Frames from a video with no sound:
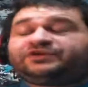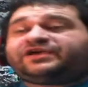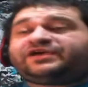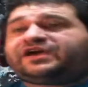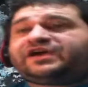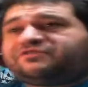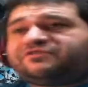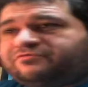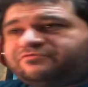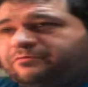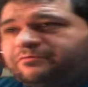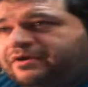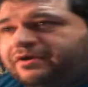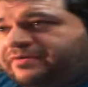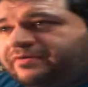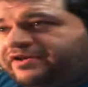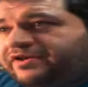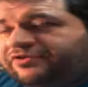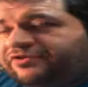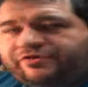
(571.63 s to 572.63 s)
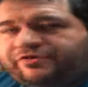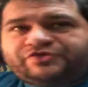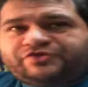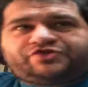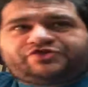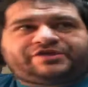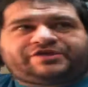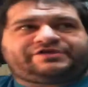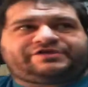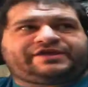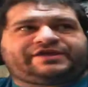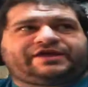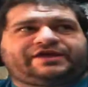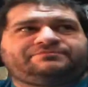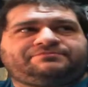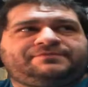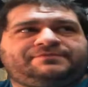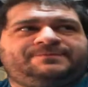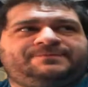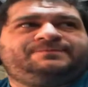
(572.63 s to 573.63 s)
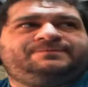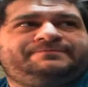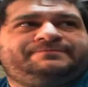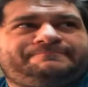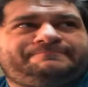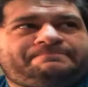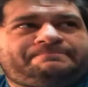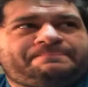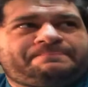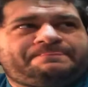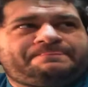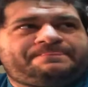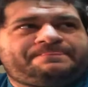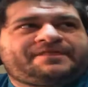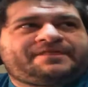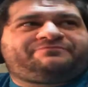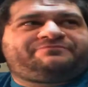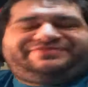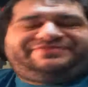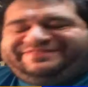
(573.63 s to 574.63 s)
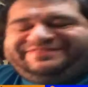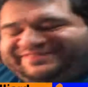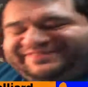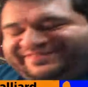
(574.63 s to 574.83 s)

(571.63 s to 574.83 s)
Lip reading: Oh yeah. Well, my mind's always shutting down. No.